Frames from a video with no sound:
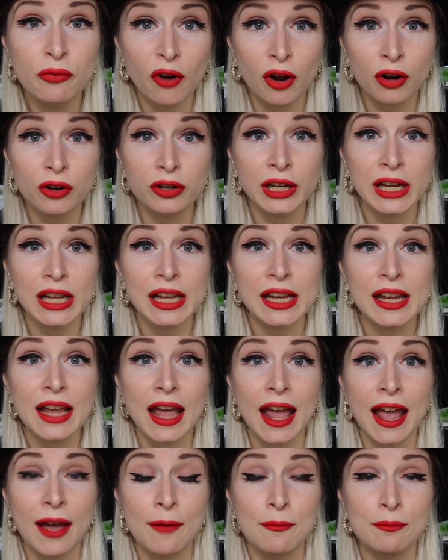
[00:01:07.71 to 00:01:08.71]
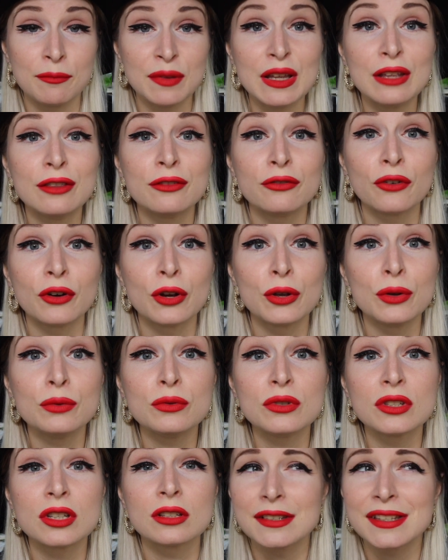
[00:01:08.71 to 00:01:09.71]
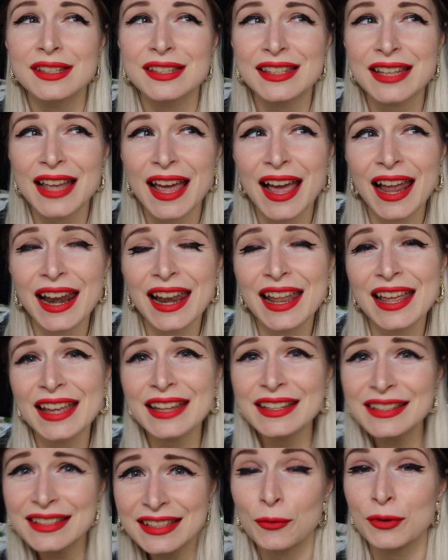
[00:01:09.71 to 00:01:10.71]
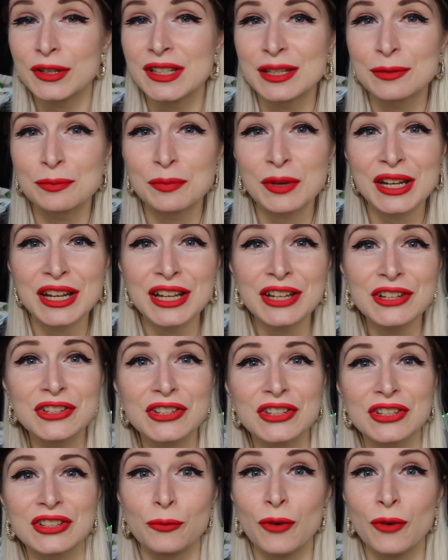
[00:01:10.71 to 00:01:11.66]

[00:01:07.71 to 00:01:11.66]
broccoli and beetroot salad with spinach,